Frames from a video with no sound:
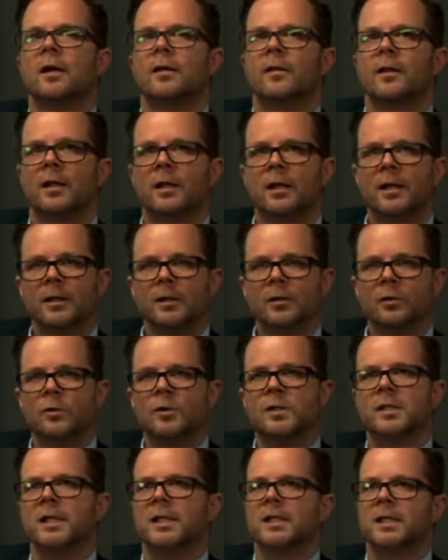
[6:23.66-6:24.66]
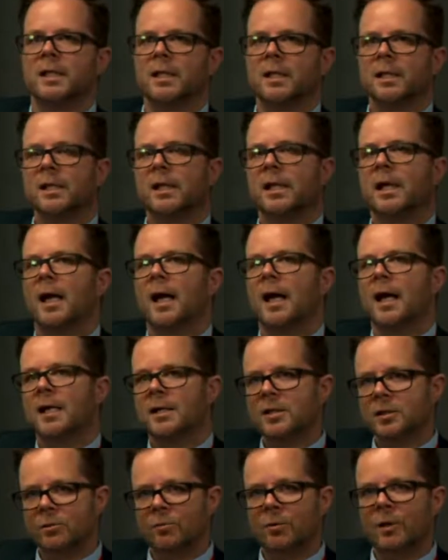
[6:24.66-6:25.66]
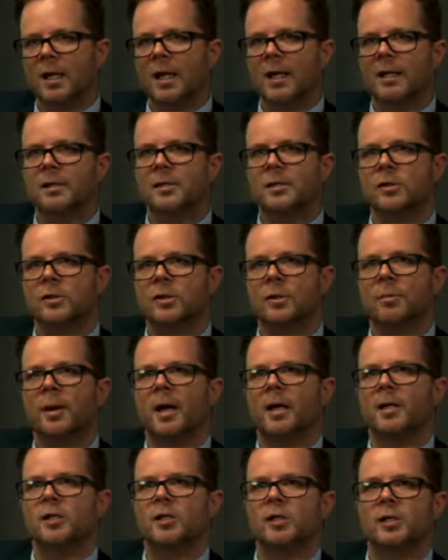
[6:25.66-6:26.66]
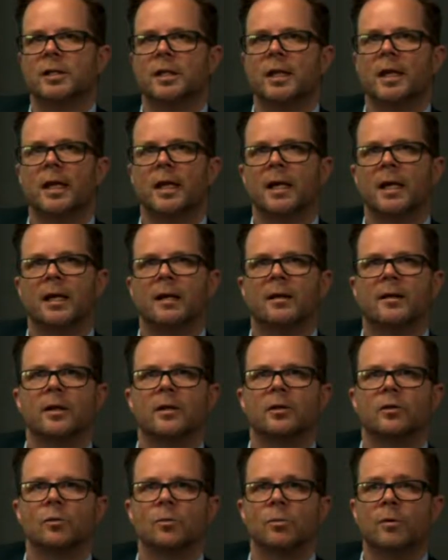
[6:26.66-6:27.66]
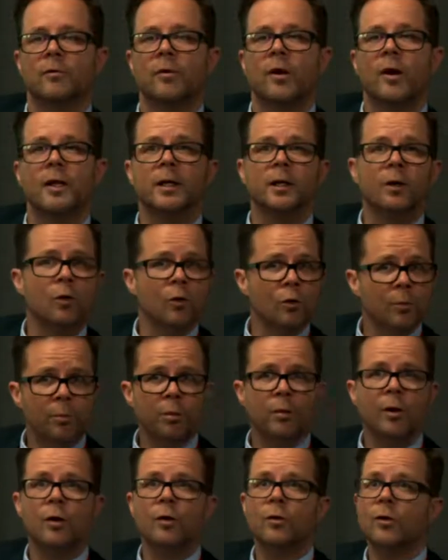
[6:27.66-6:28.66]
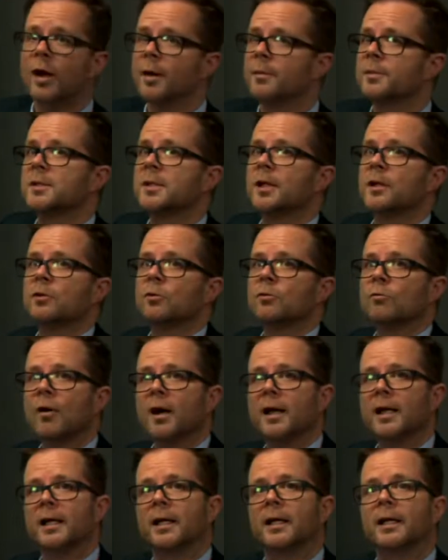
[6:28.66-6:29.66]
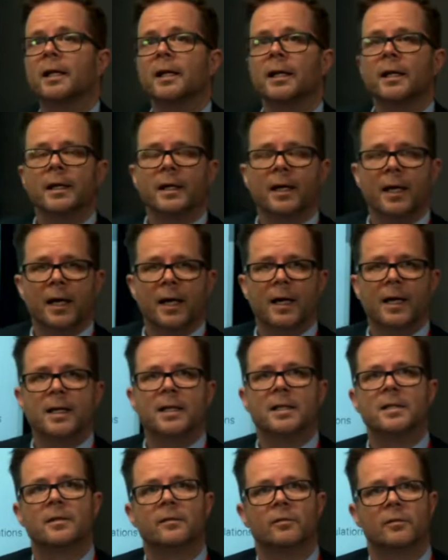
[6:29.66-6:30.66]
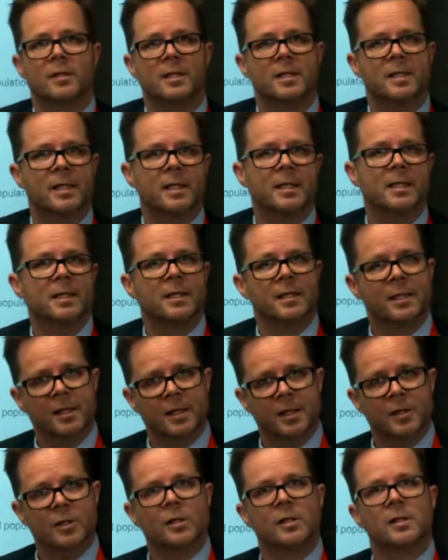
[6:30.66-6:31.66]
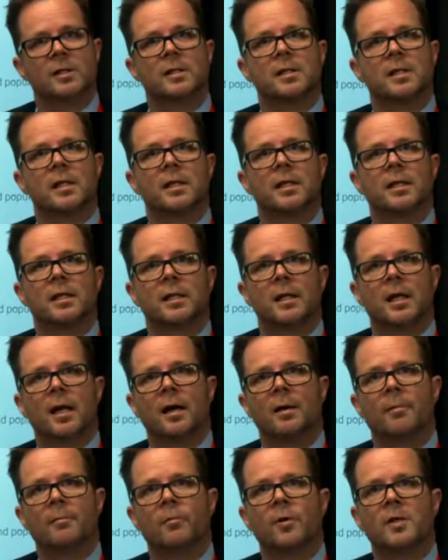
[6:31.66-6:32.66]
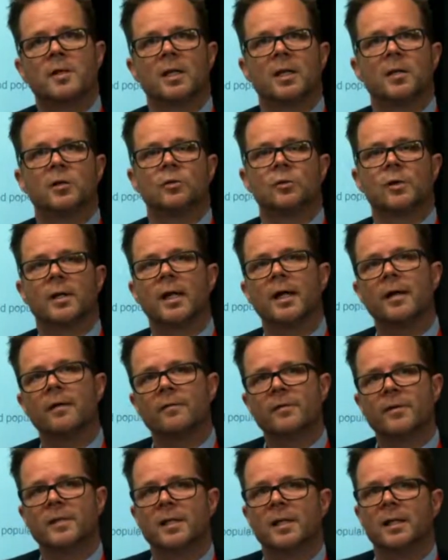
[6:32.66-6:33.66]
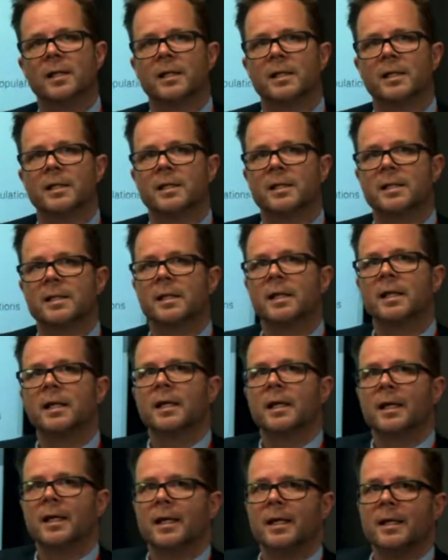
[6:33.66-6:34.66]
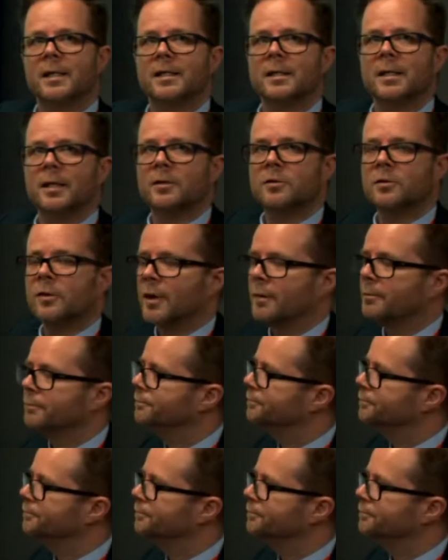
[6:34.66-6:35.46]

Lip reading: the clinical setting as it relates to the patient care that you're providing, or programs that you're running in different settings, such as the residential care facilities, etc.